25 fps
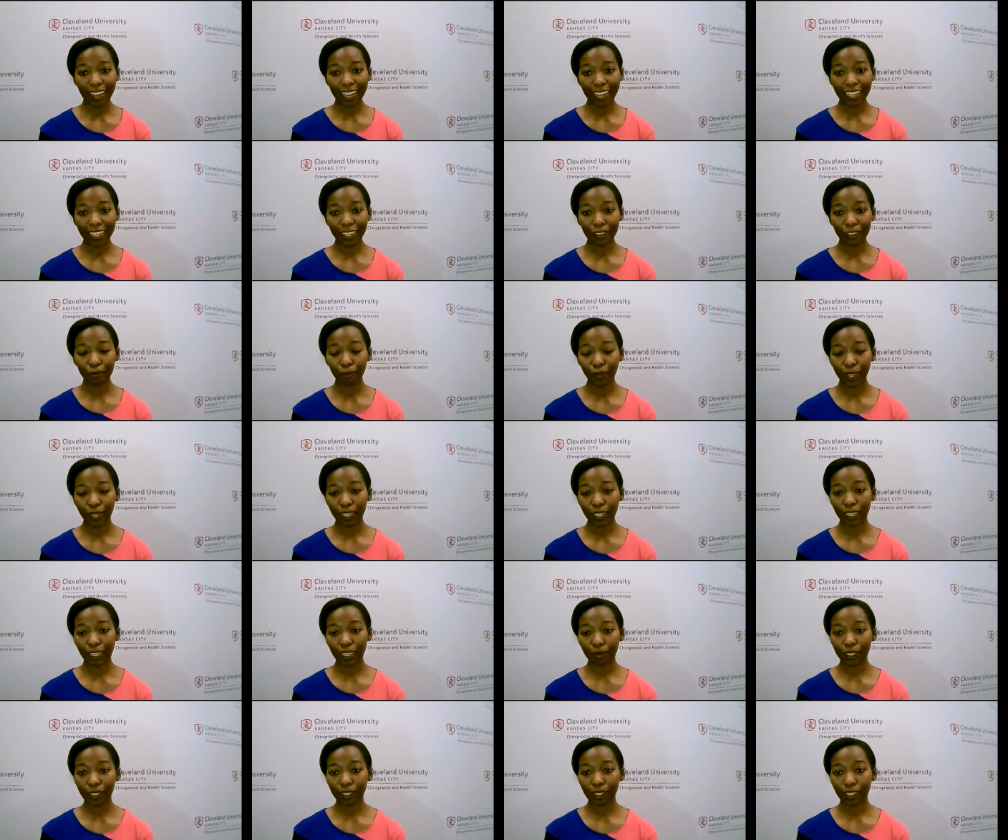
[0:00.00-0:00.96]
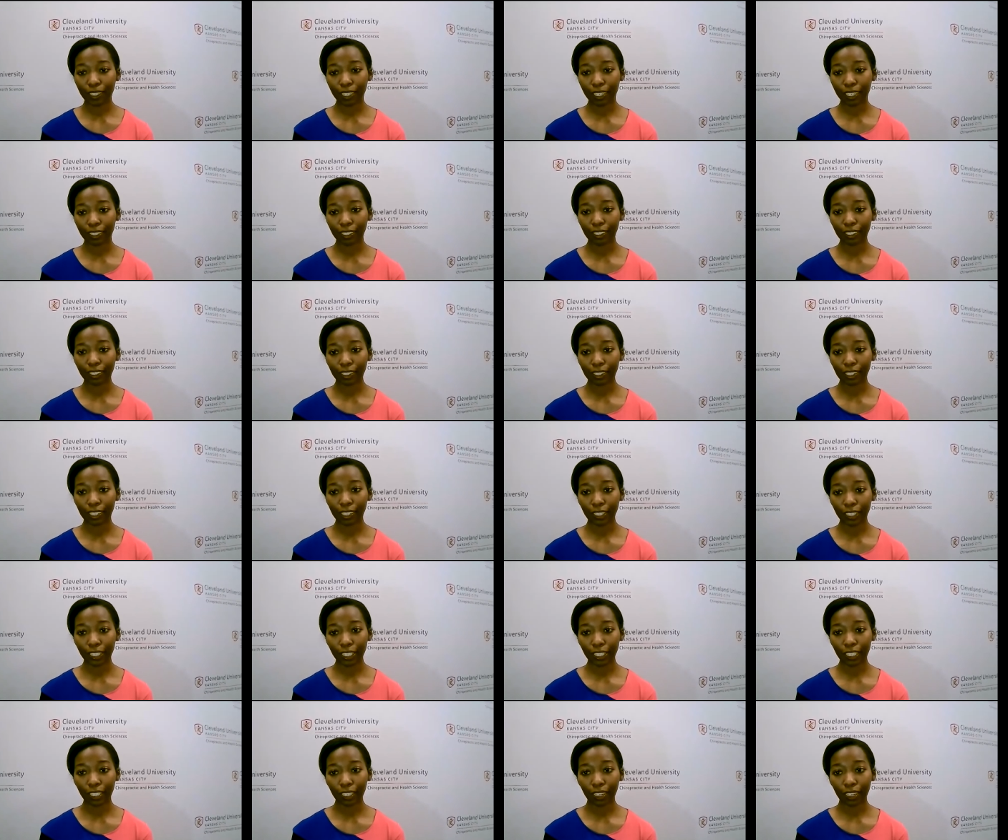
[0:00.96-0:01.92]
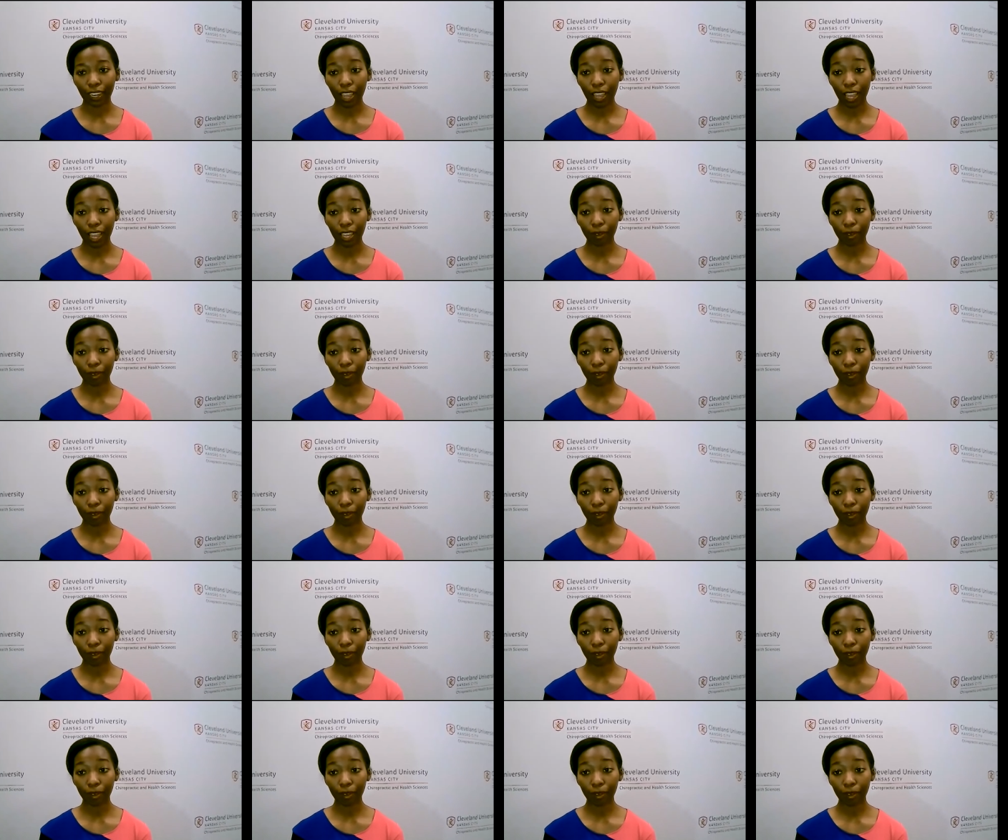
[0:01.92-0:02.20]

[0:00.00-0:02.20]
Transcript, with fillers: Hi, my name is Alexis Tucker.